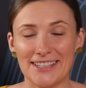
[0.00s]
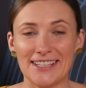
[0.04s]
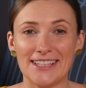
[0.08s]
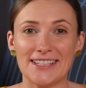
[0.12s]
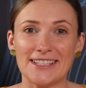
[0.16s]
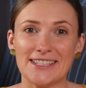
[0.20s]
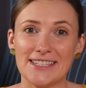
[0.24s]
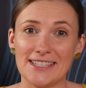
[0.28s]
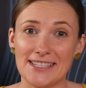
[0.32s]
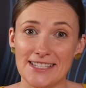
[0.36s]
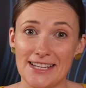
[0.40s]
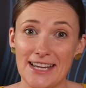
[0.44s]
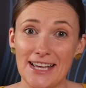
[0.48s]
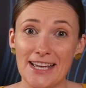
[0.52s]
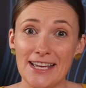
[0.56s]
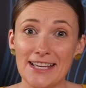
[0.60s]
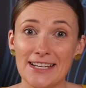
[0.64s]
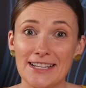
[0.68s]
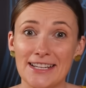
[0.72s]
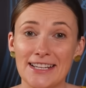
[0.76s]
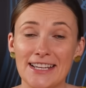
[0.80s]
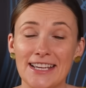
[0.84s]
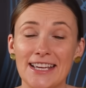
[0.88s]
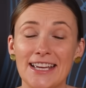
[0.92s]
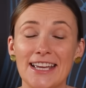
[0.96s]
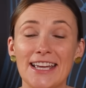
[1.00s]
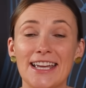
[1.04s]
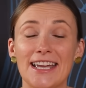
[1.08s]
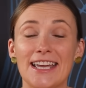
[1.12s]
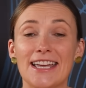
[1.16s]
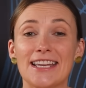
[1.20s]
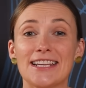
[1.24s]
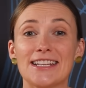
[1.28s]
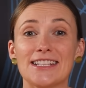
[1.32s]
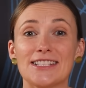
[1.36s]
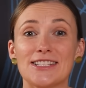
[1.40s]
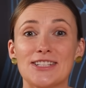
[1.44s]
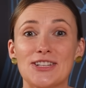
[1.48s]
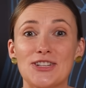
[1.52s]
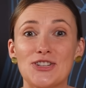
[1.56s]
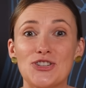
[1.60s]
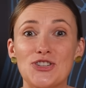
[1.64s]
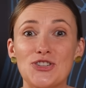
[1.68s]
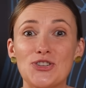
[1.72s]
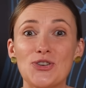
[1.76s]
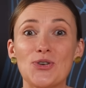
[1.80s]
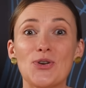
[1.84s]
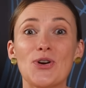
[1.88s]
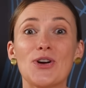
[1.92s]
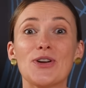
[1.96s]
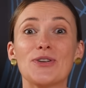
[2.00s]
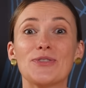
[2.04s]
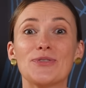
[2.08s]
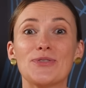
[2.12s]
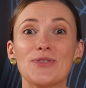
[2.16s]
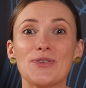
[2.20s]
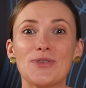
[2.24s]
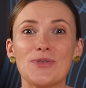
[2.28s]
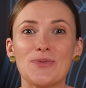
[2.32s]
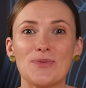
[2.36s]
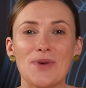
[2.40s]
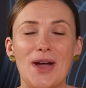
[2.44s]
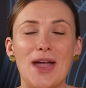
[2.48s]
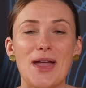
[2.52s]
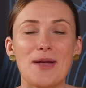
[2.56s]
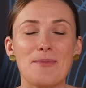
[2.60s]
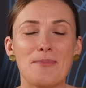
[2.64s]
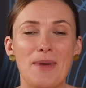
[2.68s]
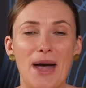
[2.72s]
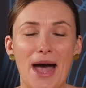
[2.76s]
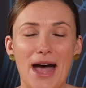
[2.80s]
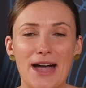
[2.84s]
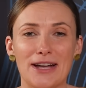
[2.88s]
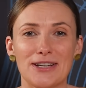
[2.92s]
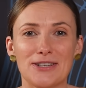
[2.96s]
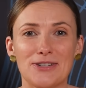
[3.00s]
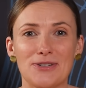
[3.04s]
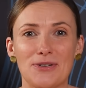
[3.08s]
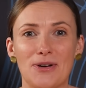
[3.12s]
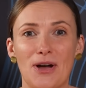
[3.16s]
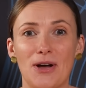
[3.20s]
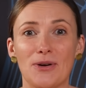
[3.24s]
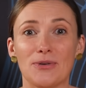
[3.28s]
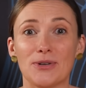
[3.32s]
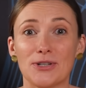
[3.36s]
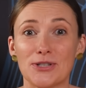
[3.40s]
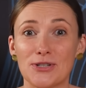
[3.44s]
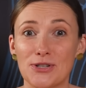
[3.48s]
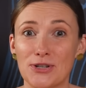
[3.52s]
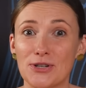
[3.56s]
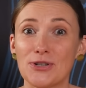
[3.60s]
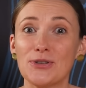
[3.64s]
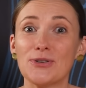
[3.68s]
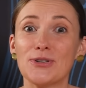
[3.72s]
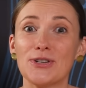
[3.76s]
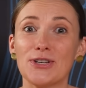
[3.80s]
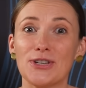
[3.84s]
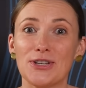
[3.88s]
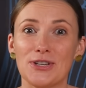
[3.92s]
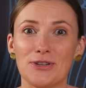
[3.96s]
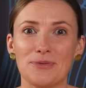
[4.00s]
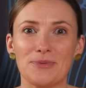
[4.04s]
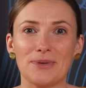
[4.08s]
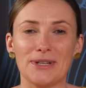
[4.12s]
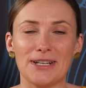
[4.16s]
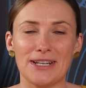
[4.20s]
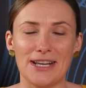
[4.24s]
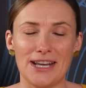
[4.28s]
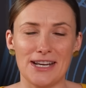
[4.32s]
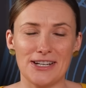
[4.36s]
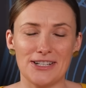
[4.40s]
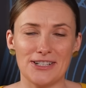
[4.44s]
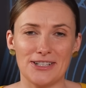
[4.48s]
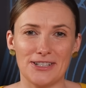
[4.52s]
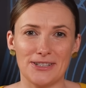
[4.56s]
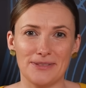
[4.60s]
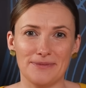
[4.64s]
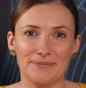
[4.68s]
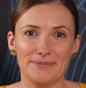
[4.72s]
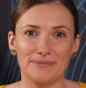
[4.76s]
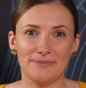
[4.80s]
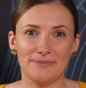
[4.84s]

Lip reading: Instead, it is a joyful way back to our true human nature.